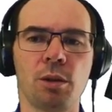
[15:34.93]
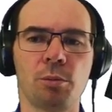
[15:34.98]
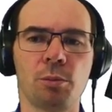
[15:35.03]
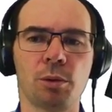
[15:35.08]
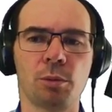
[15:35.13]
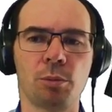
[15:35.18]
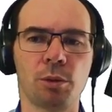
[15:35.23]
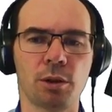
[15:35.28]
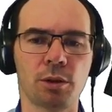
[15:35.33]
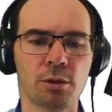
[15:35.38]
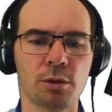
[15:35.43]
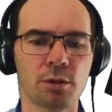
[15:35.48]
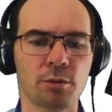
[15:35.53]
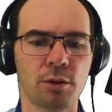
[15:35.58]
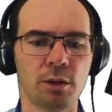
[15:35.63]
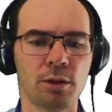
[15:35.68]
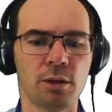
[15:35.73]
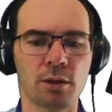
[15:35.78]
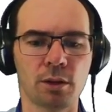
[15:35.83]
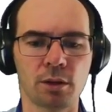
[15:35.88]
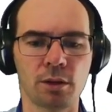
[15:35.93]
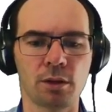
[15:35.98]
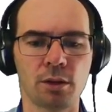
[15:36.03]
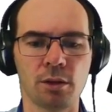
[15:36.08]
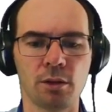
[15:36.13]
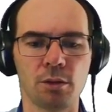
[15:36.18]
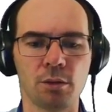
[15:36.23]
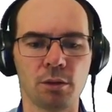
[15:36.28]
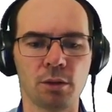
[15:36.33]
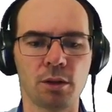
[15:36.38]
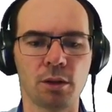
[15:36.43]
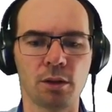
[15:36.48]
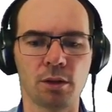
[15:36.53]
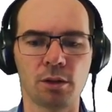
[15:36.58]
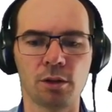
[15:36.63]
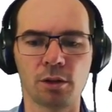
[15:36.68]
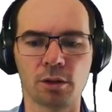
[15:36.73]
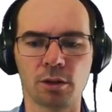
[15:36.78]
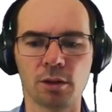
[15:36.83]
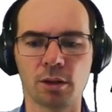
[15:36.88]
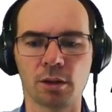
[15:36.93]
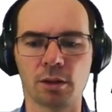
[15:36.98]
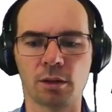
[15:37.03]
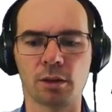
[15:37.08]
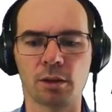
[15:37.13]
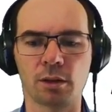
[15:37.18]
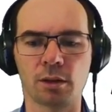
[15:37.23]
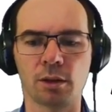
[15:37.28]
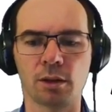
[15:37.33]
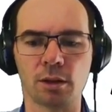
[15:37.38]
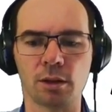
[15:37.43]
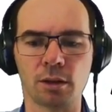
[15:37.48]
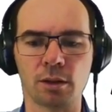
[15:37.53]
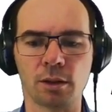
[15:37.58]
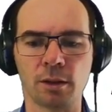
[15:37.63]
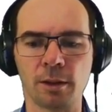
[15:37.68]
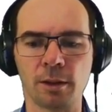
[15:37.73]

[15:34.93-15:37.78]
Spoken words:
but because of the discontinuity, it just doesn't exist.